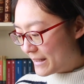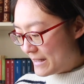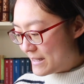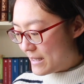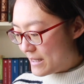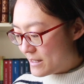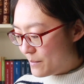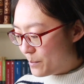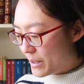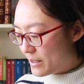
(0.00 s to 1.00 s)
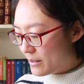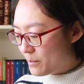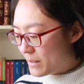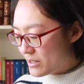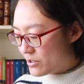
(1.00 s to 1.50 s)
He says, but the
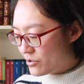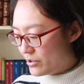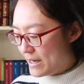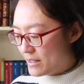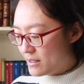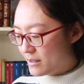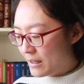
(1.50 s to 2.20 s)
magistrates